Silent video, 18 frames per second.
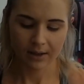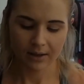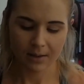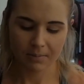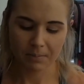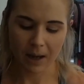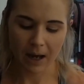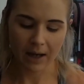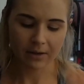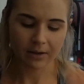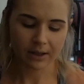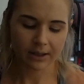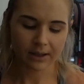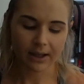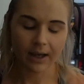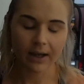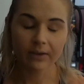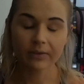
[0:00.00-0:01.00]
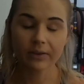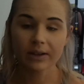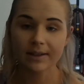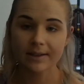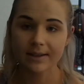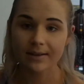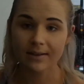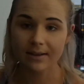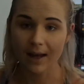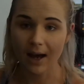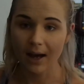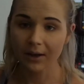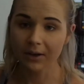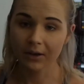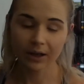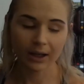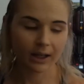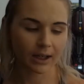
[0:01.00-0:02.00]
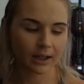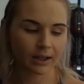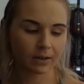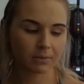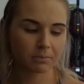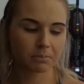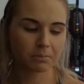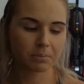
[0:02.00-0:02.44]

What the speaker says: the battery life isn't that great,